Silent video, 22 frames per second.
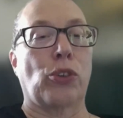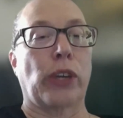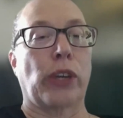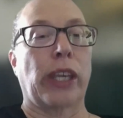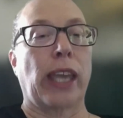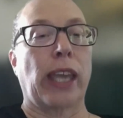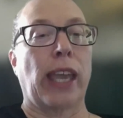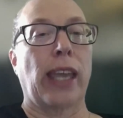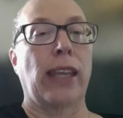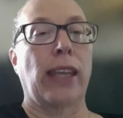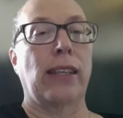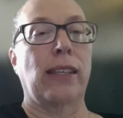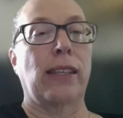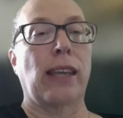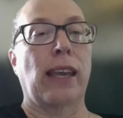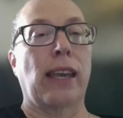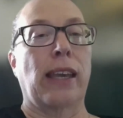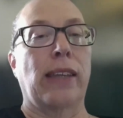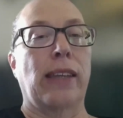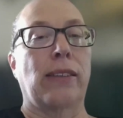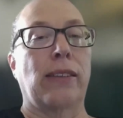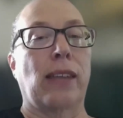create
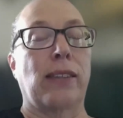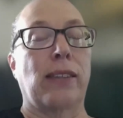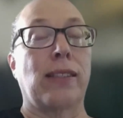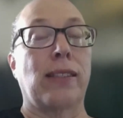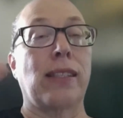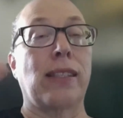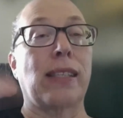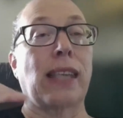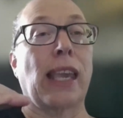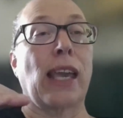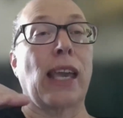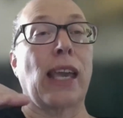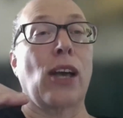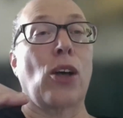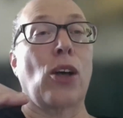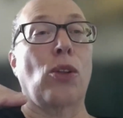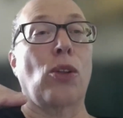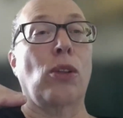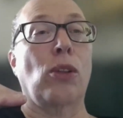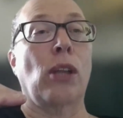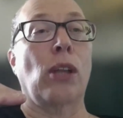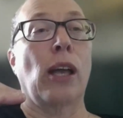and
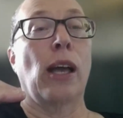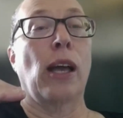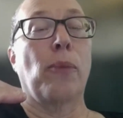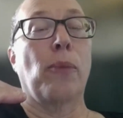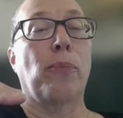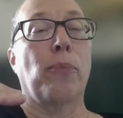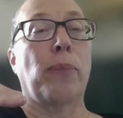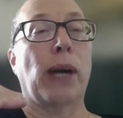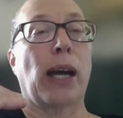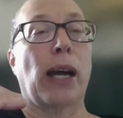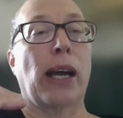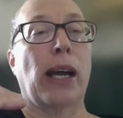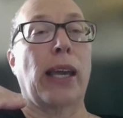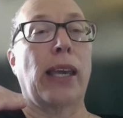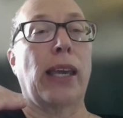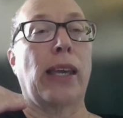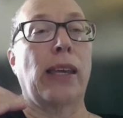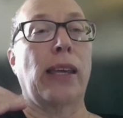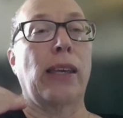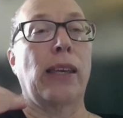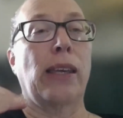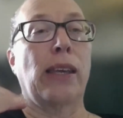scale
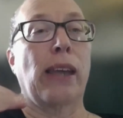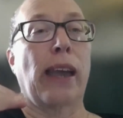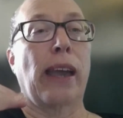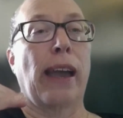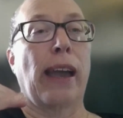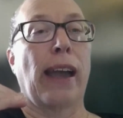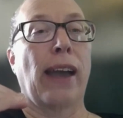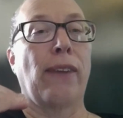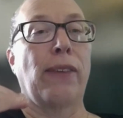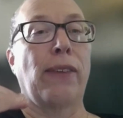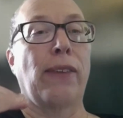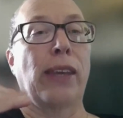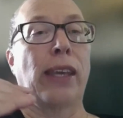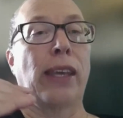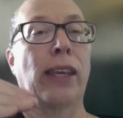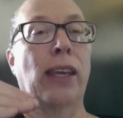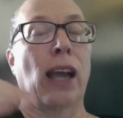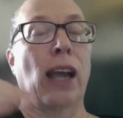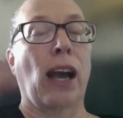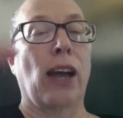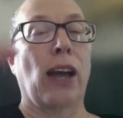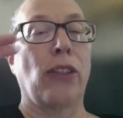by
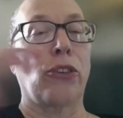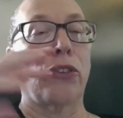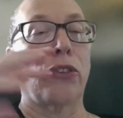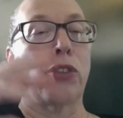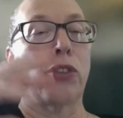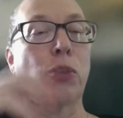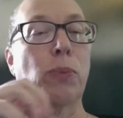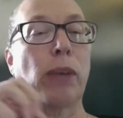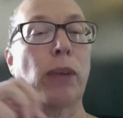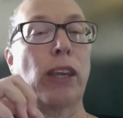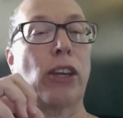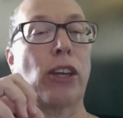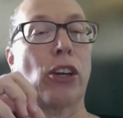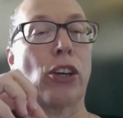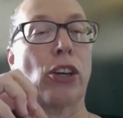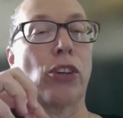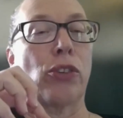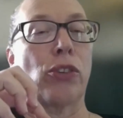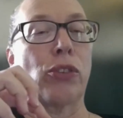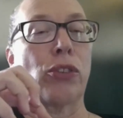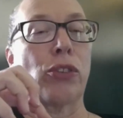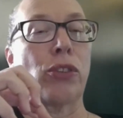having other
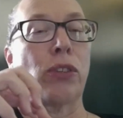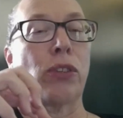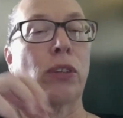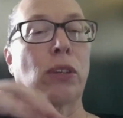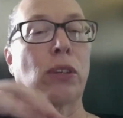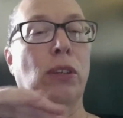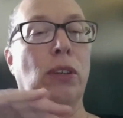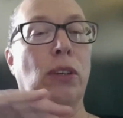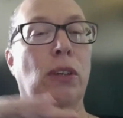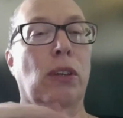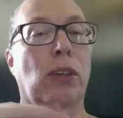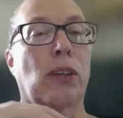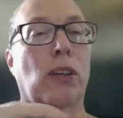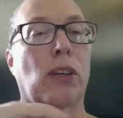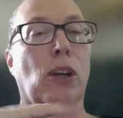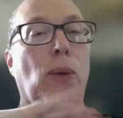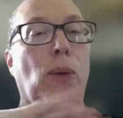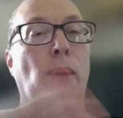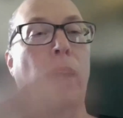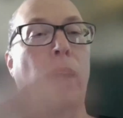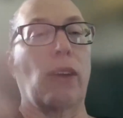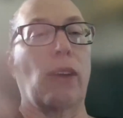speakers
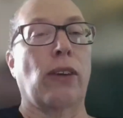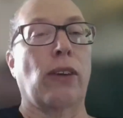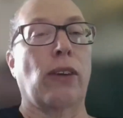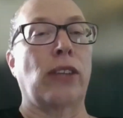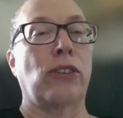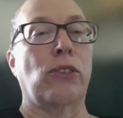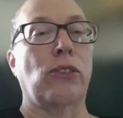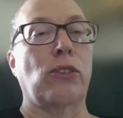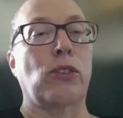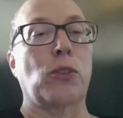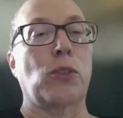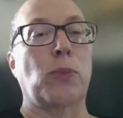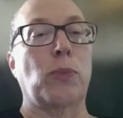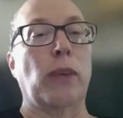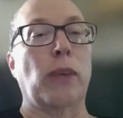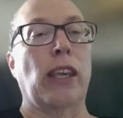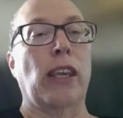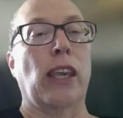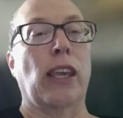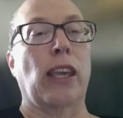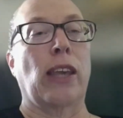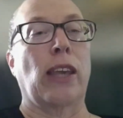go out and do the
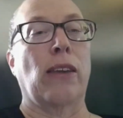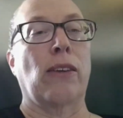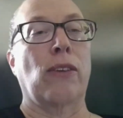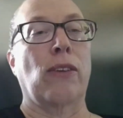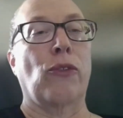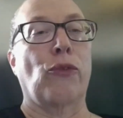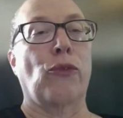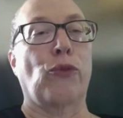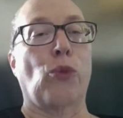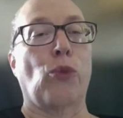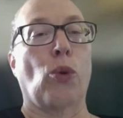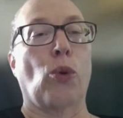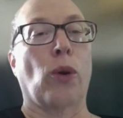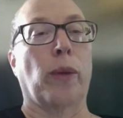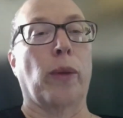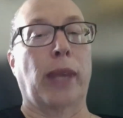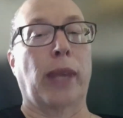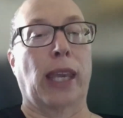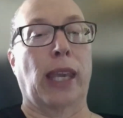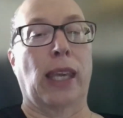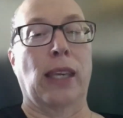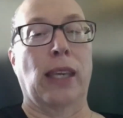speaking
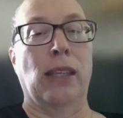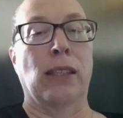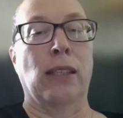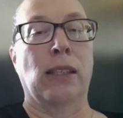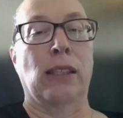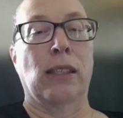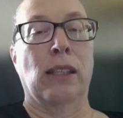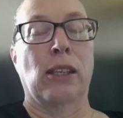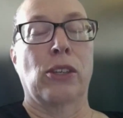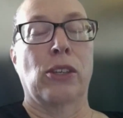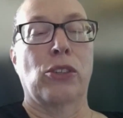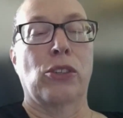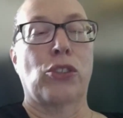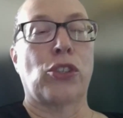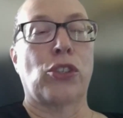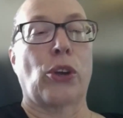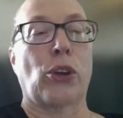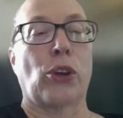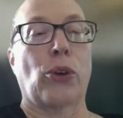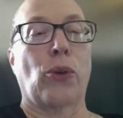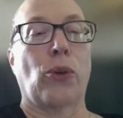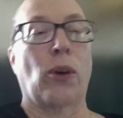for me.
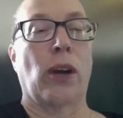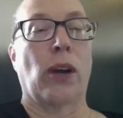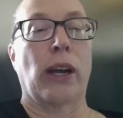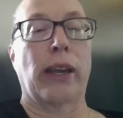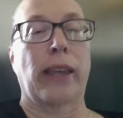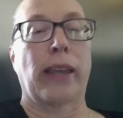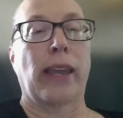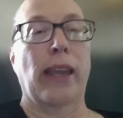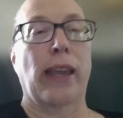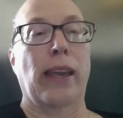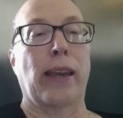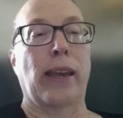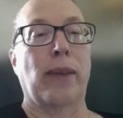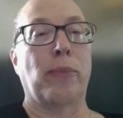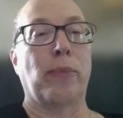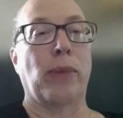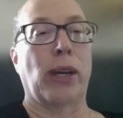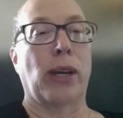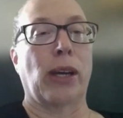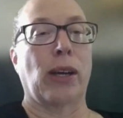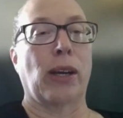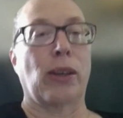So I
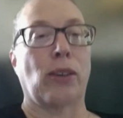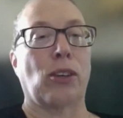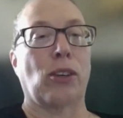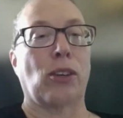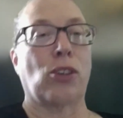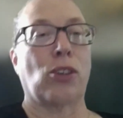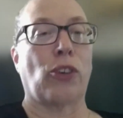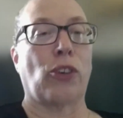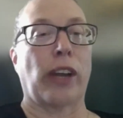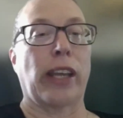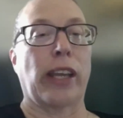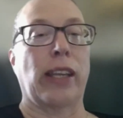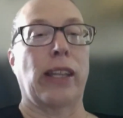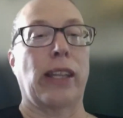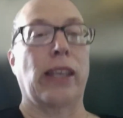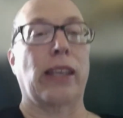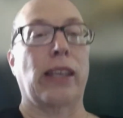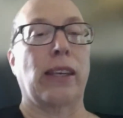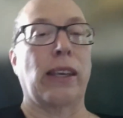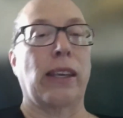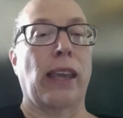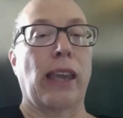am
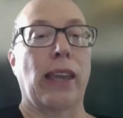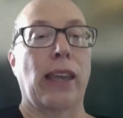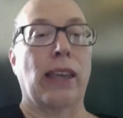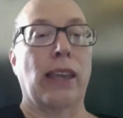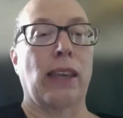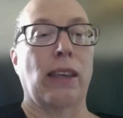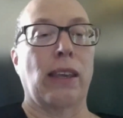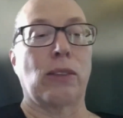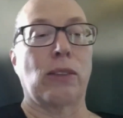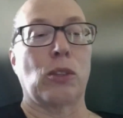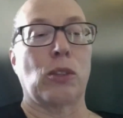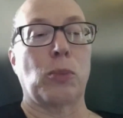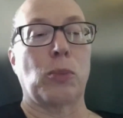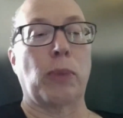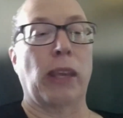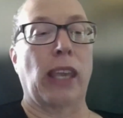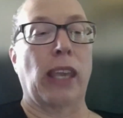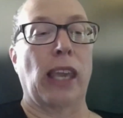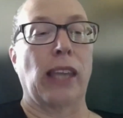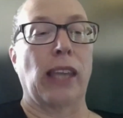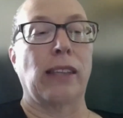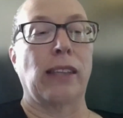creating a
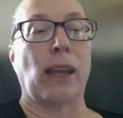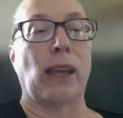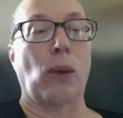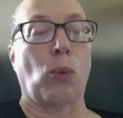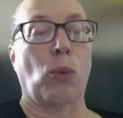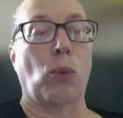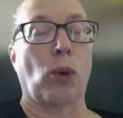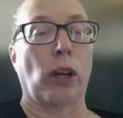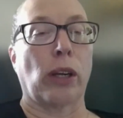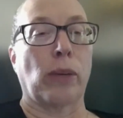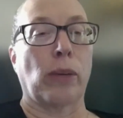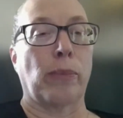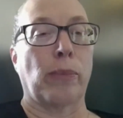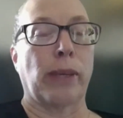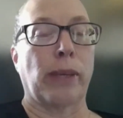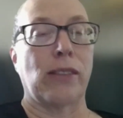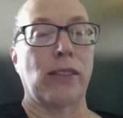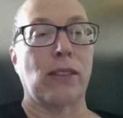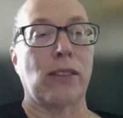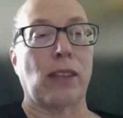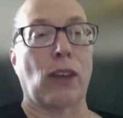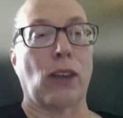speaking network
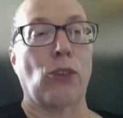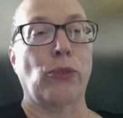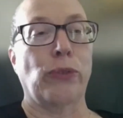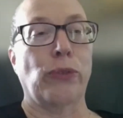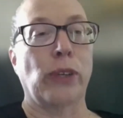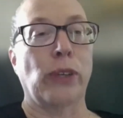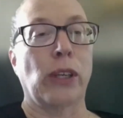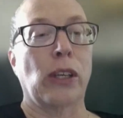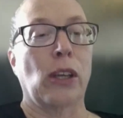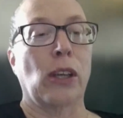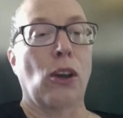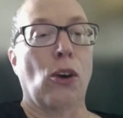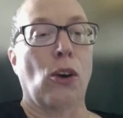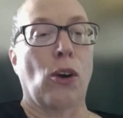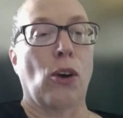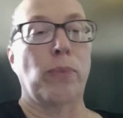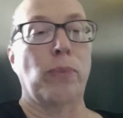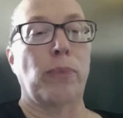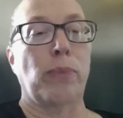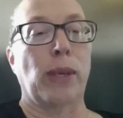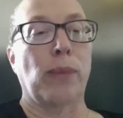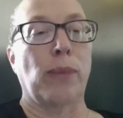myself
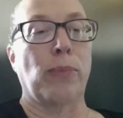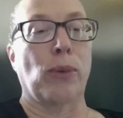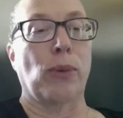on